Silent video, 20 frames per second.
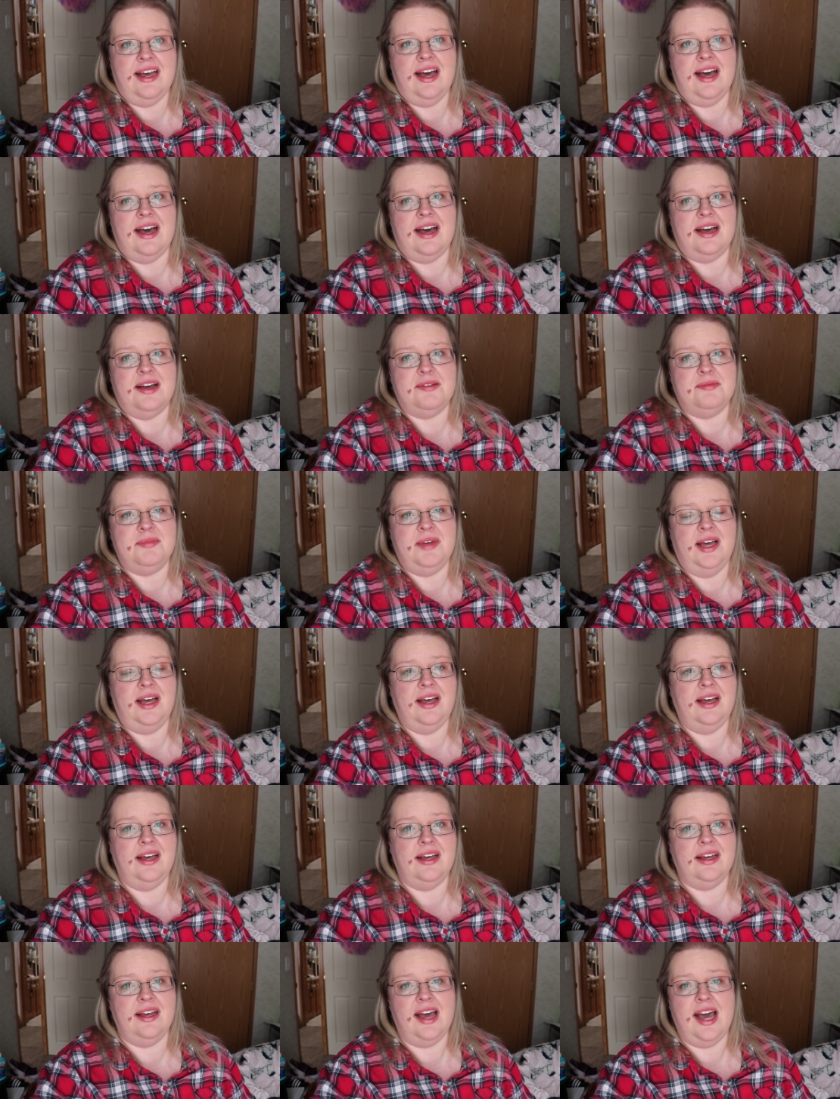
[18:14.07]
Um,
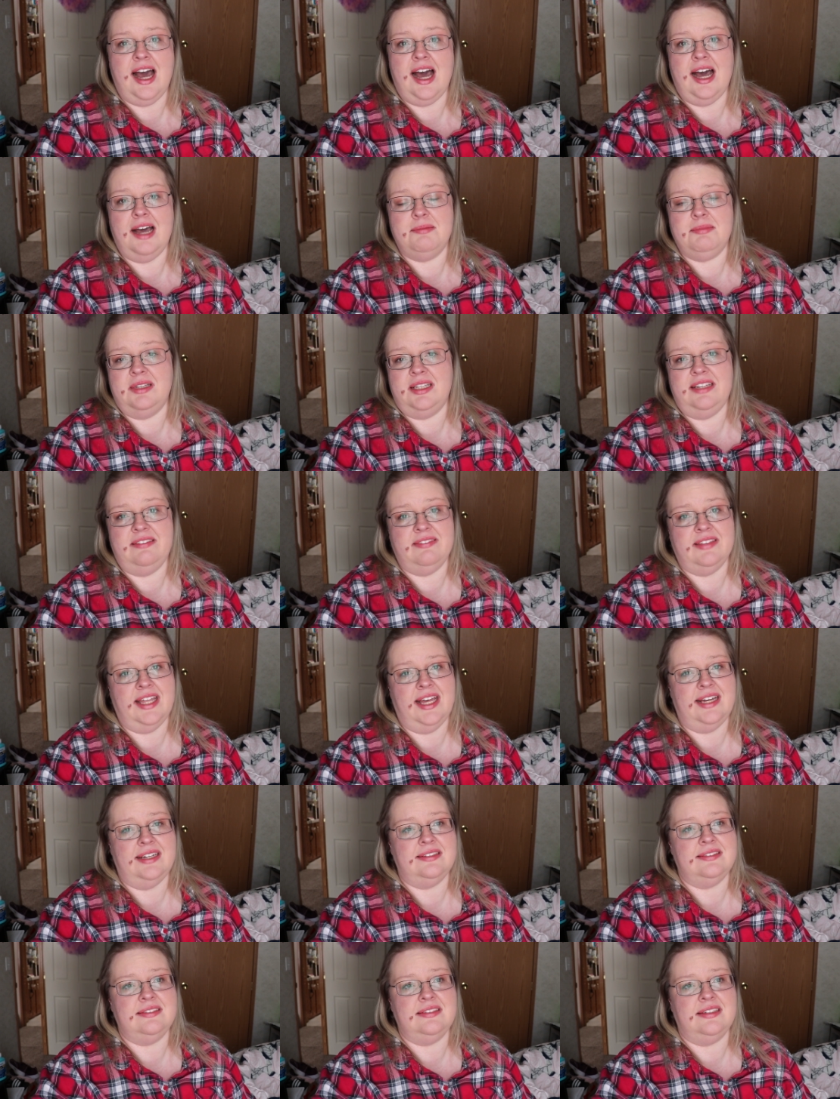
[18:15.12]
I believe
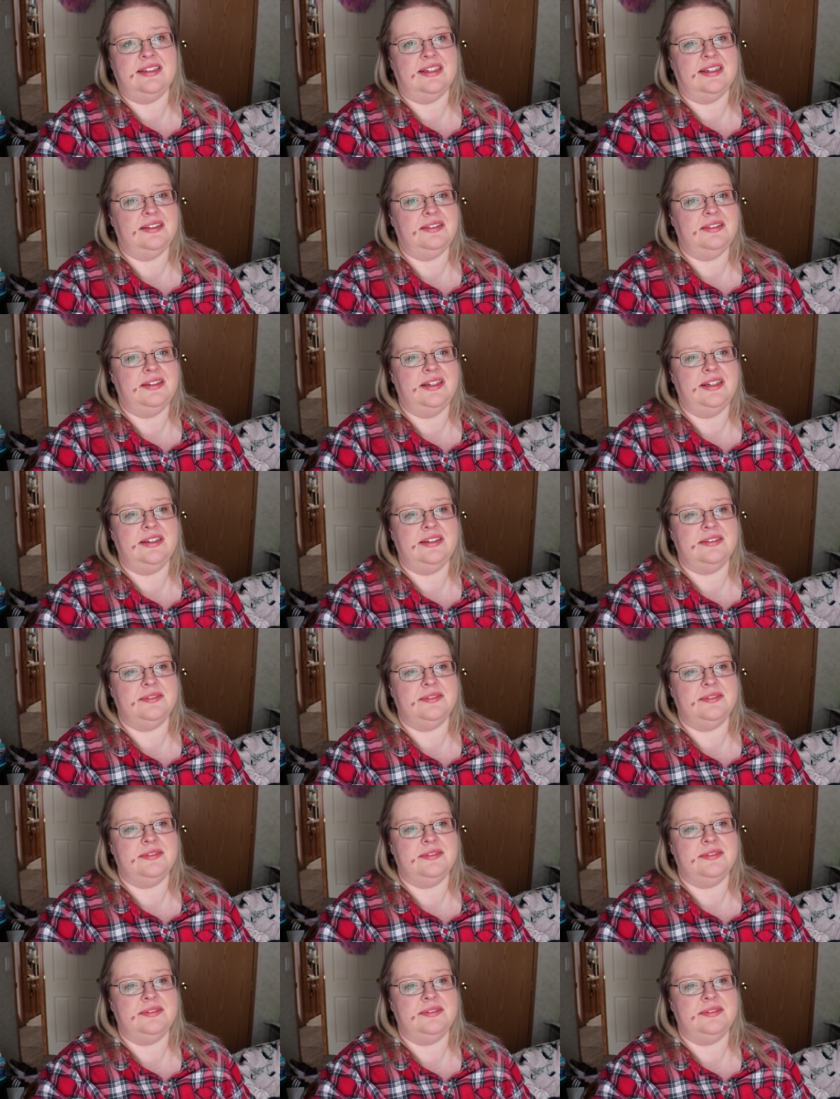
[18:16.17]
that, you know,